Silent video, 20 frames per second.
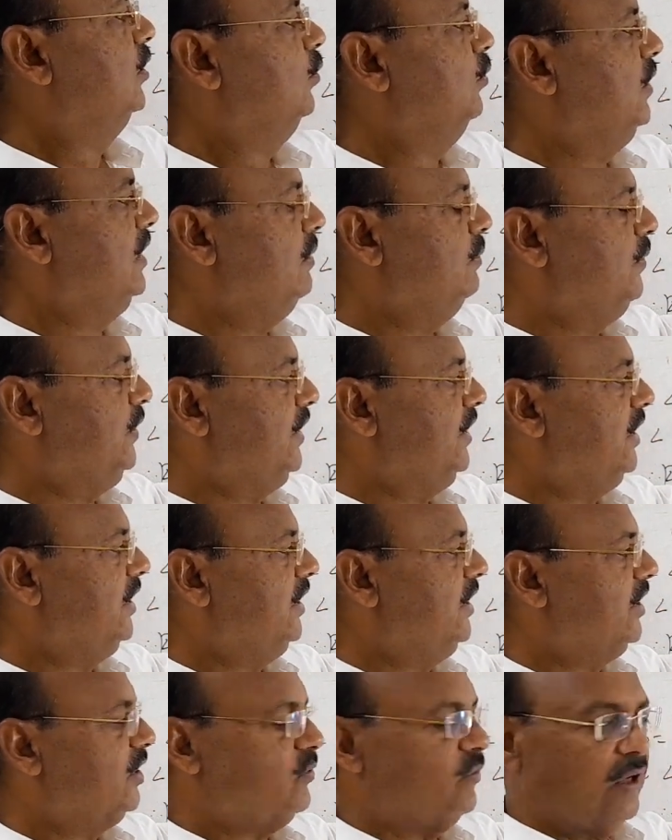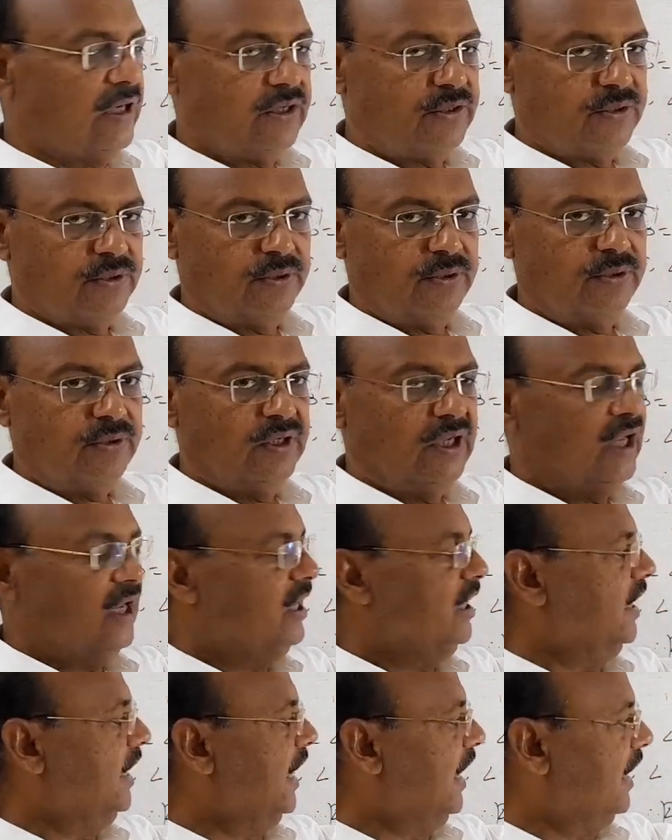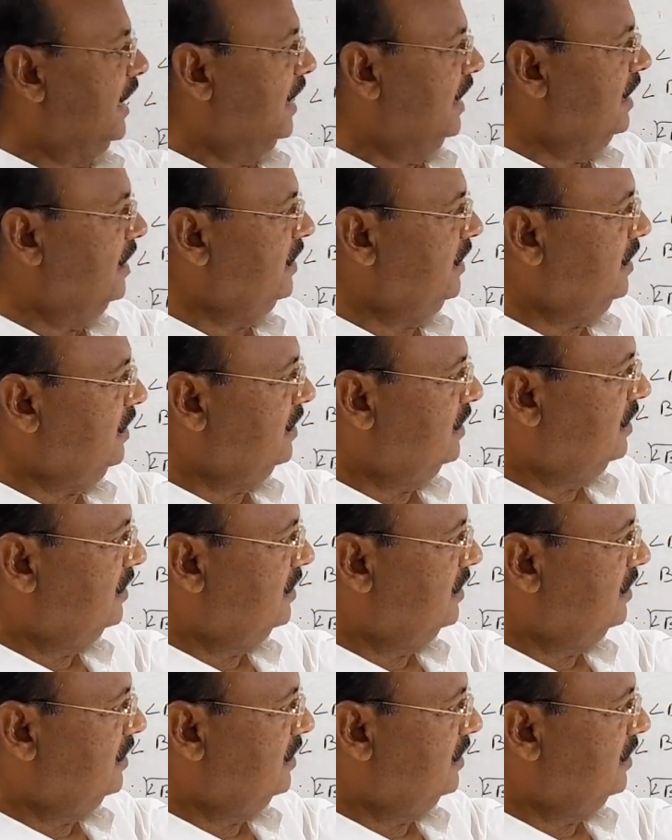will be equal to angle